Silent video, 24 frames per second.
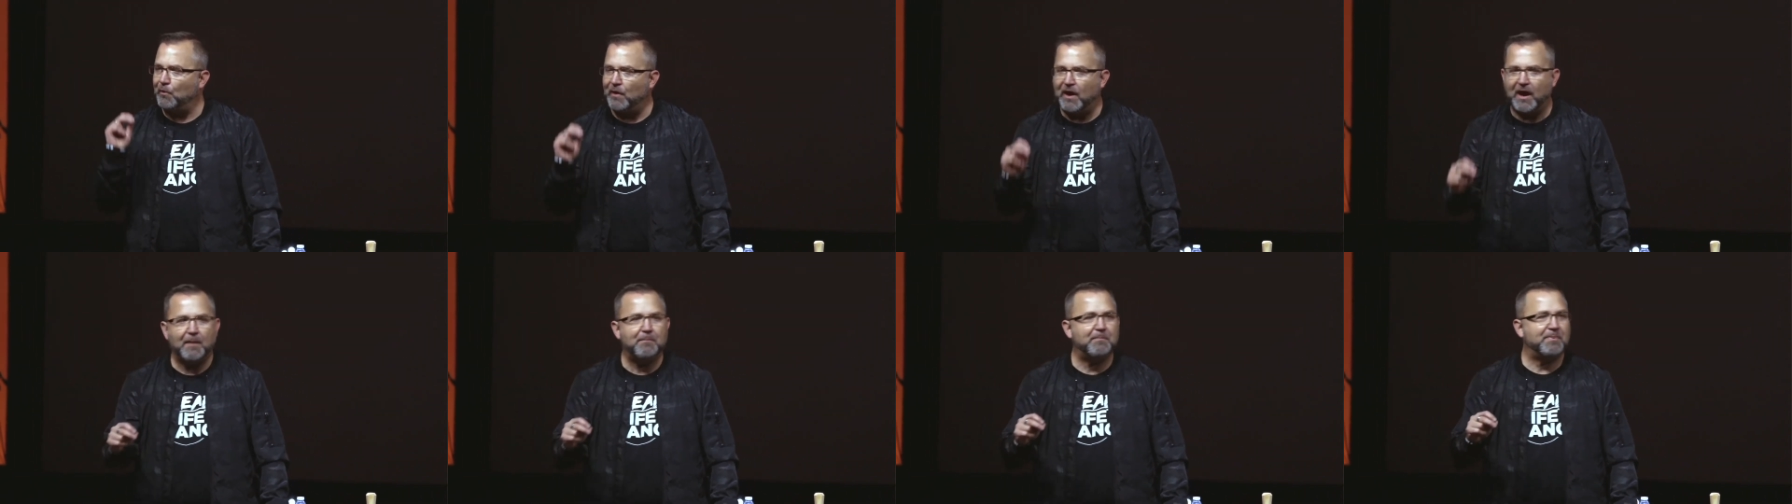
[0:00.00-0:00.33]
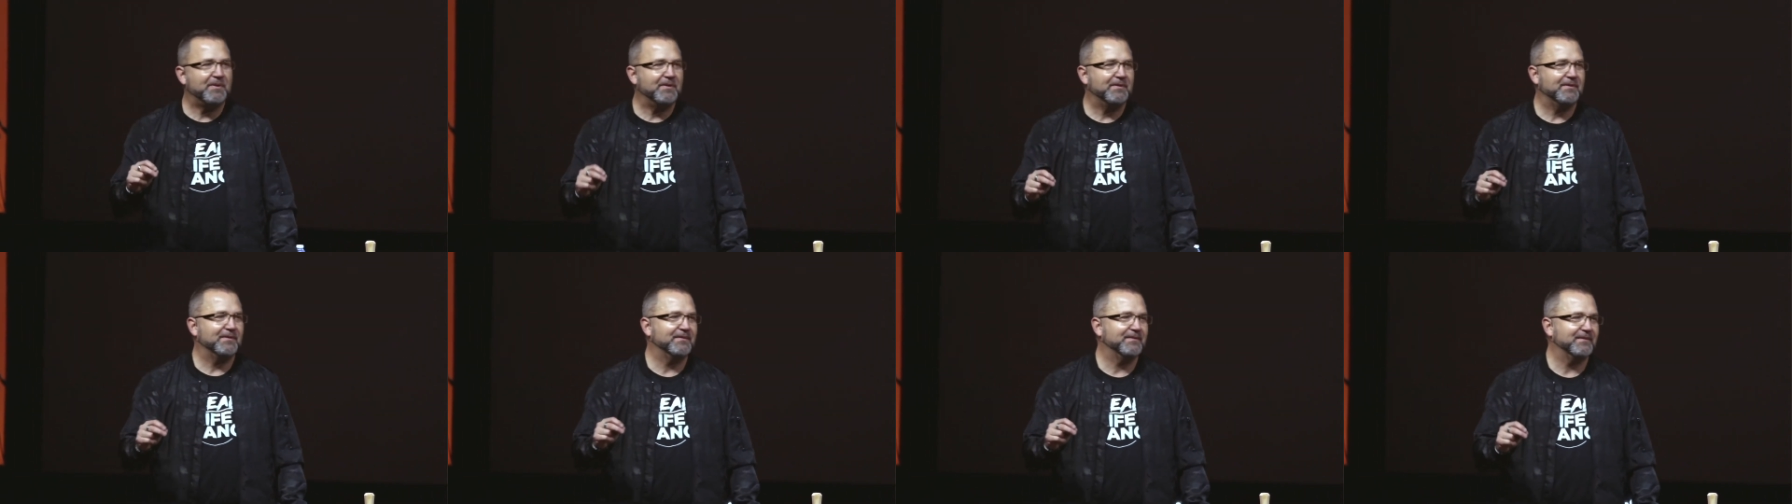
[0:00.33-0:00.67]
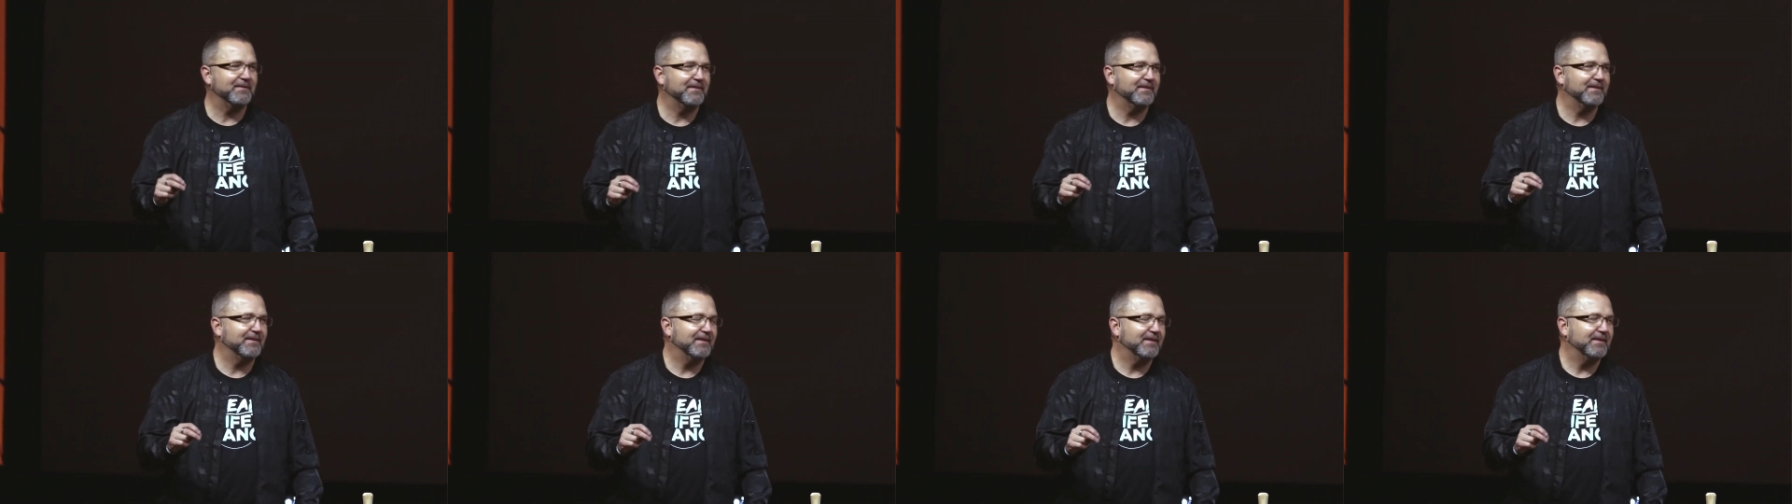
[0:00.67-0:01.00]
up
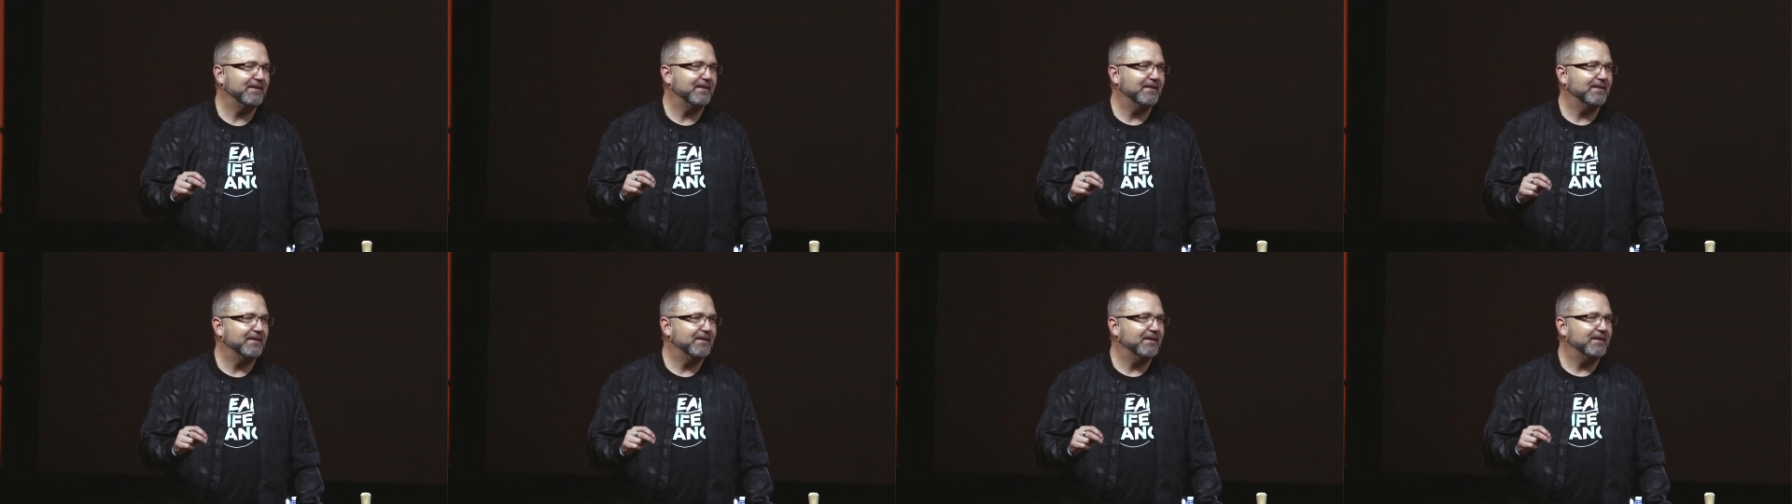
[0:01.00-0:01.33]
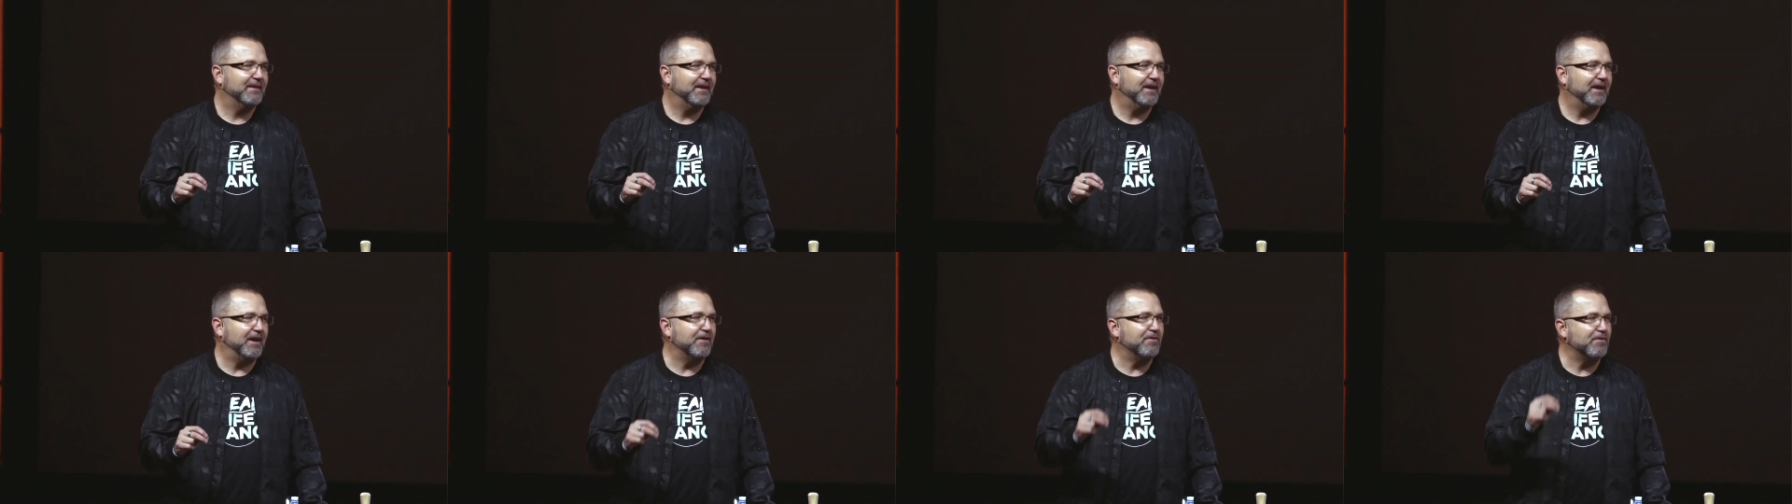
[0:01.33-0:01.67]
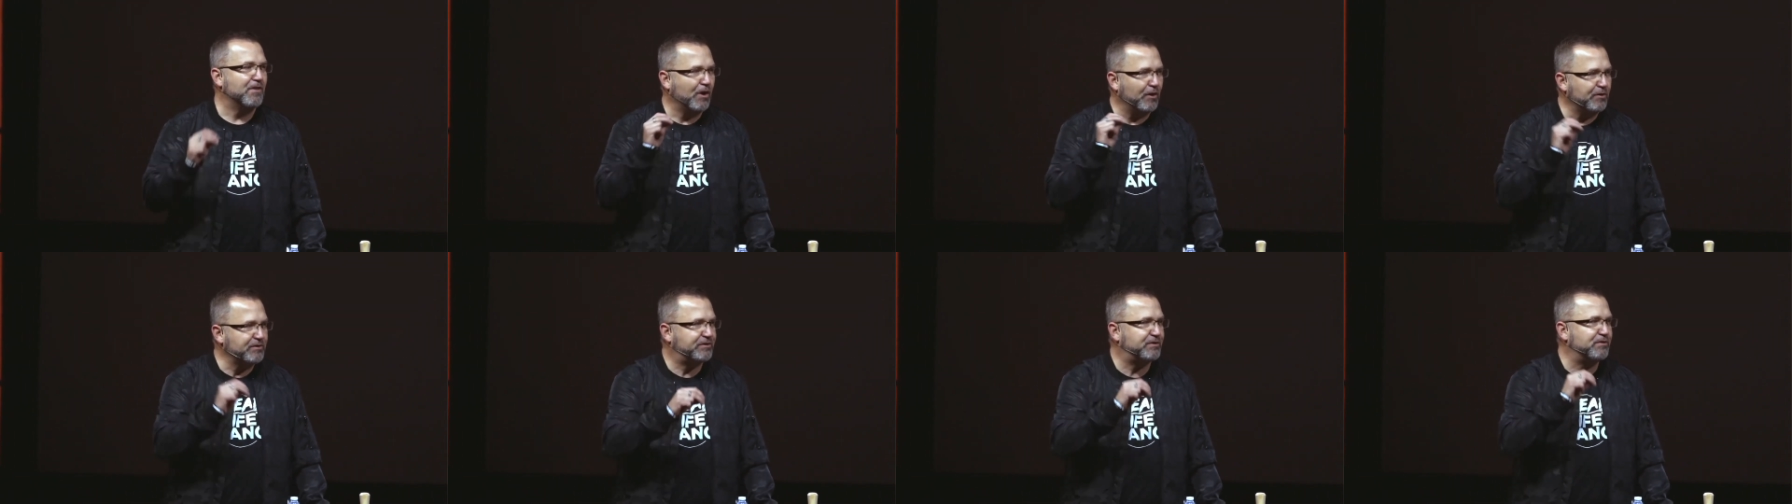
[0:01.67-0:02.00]
and
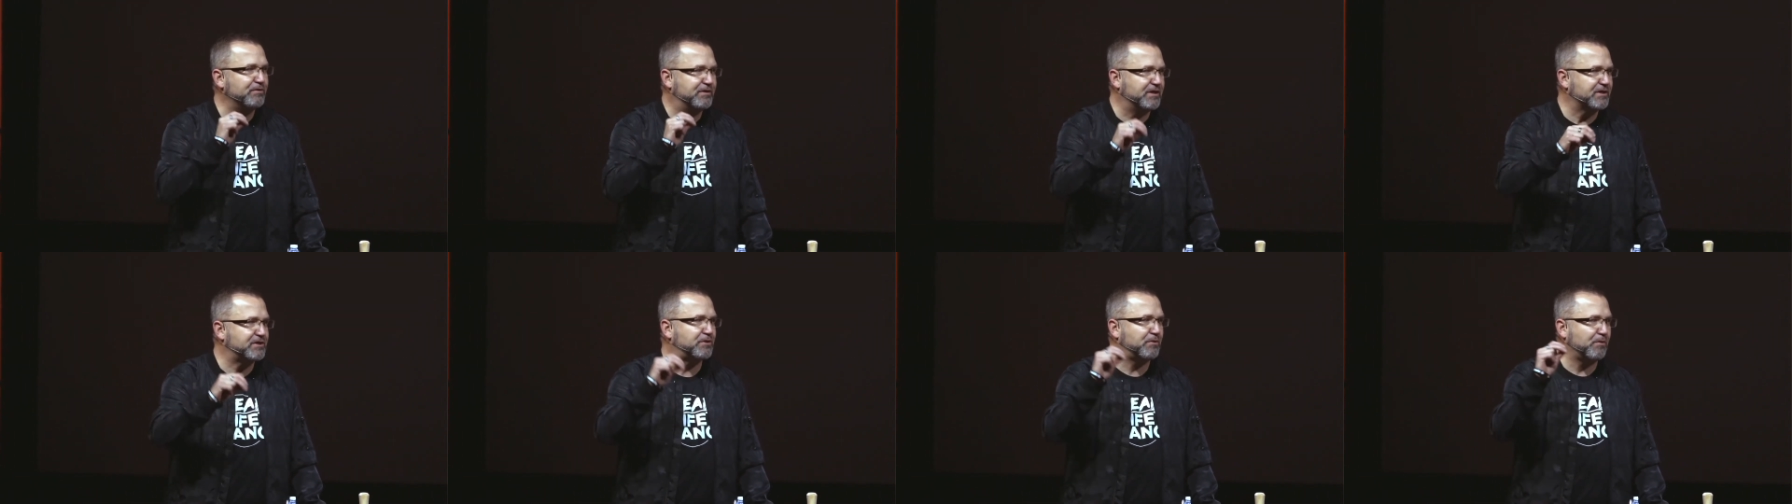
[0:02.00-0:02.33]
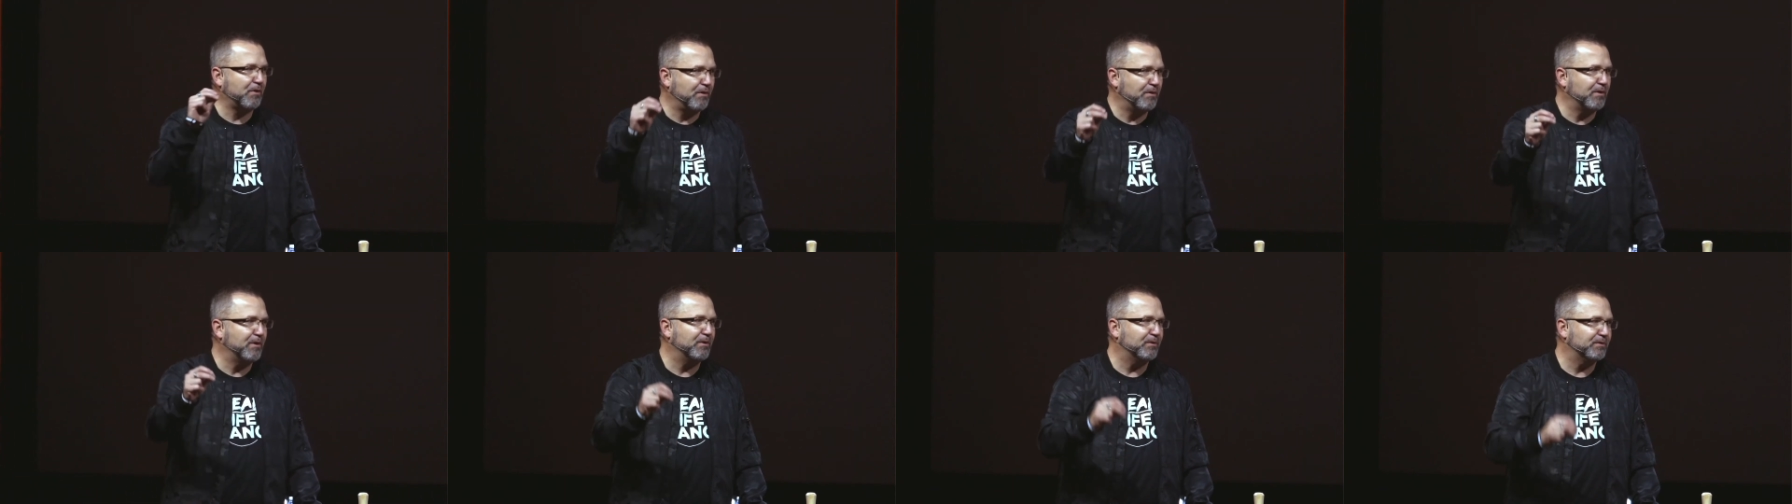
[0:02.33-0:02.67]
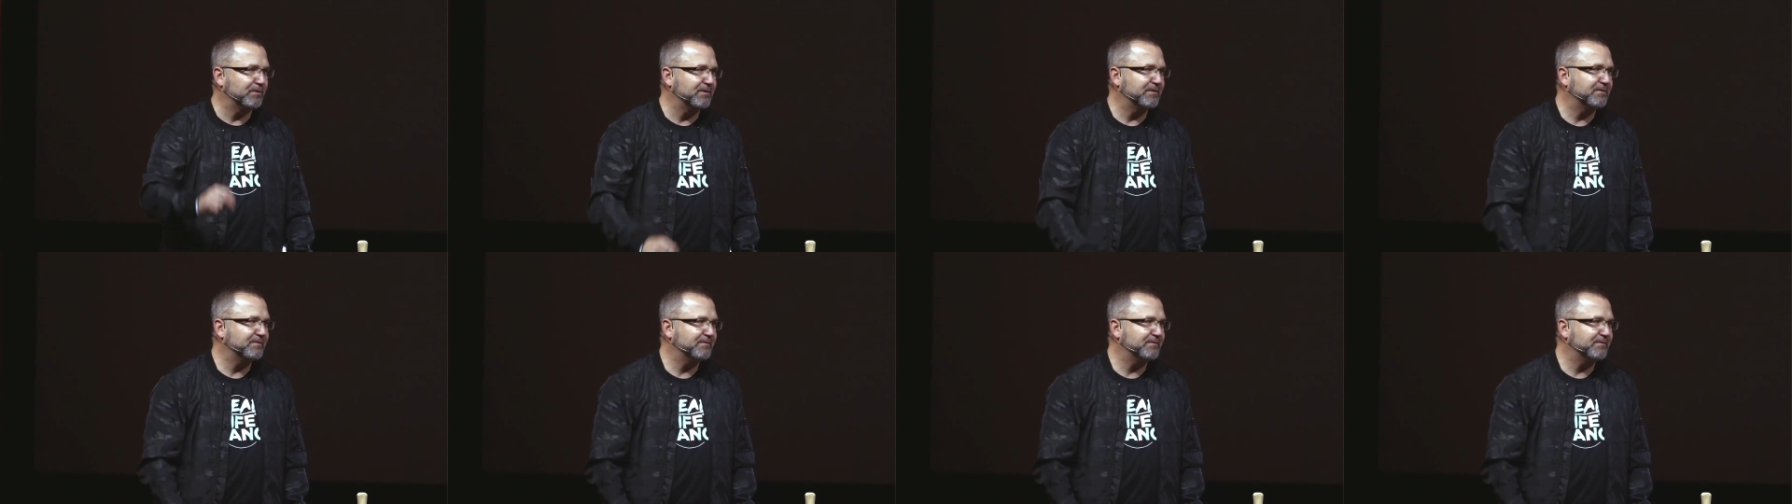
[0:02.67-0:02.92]
those who just grow old.